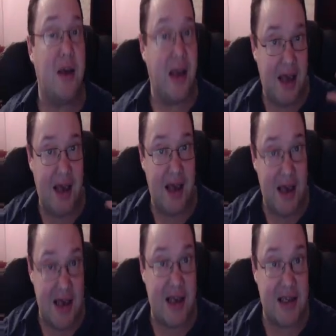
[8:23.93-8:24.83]

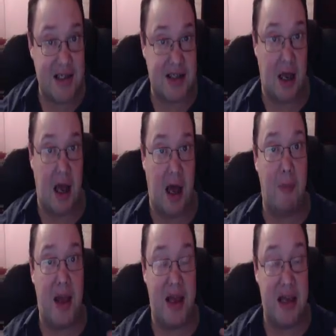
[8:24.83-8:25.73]
he is
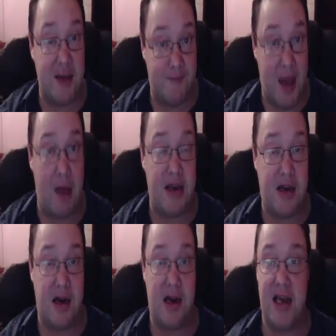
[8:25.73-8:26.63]
making it very
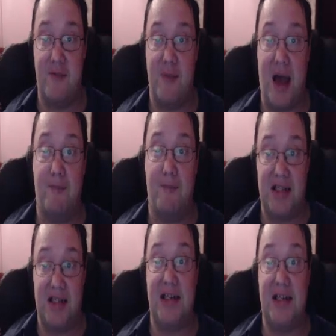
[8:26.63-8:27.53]
clear that
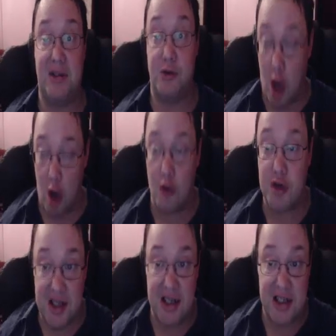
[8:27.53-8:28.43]
this is not
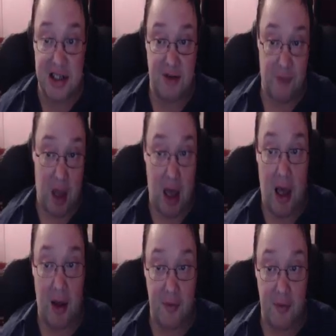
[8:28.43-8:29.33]
his
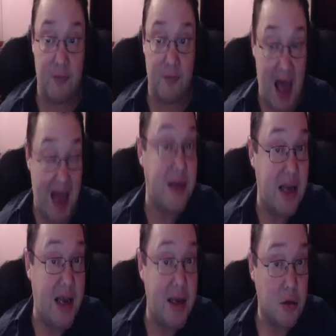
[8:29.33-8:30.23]

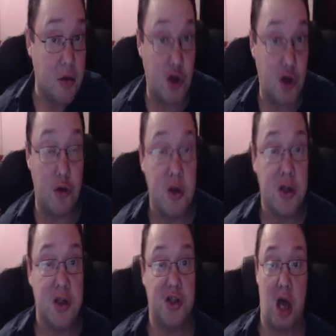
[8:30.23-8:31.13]
ending to
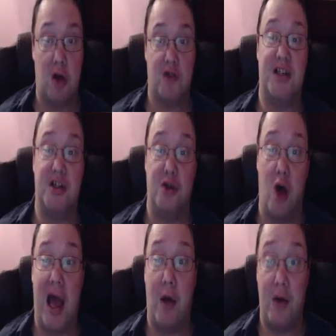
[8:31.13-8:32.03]
Star Wars. This is
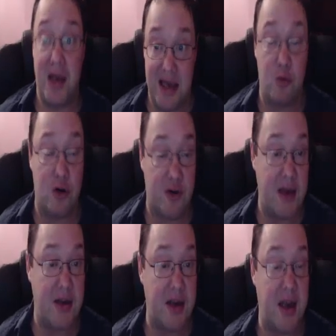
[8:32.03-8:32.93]
not how he would have
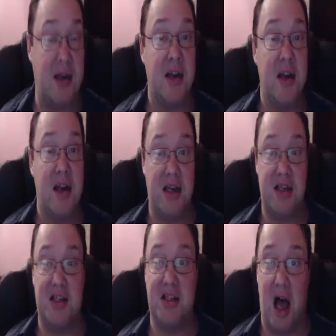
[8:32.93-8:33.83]
ended
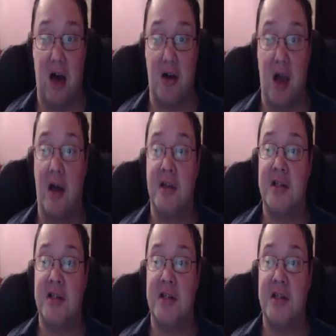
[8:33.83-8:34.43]
his saga.